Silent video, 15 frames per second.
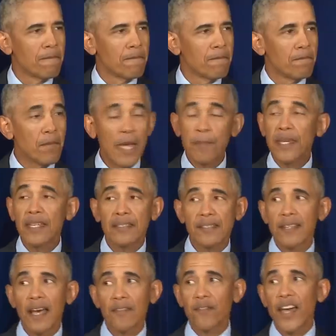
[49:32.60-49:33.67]
Maybe it's
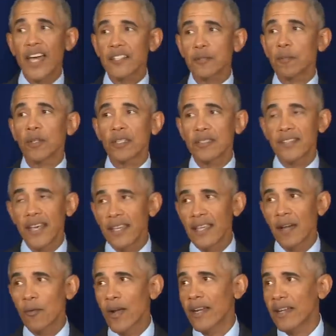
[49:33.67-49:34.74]
not fashionable to say
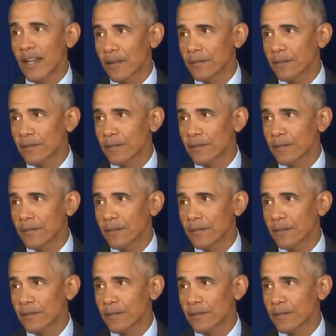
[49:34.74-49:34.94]
that right now.